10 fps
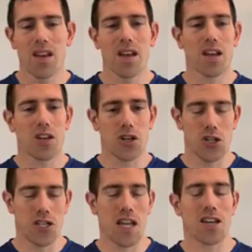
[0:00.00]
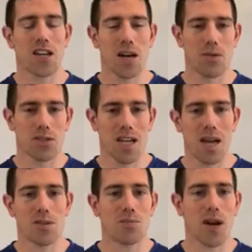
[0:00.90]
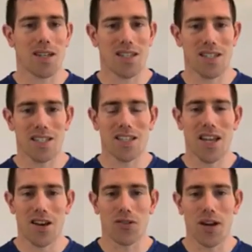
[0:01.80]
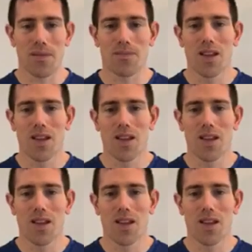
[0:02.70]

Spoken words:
It could take a couple times practicing to get it right.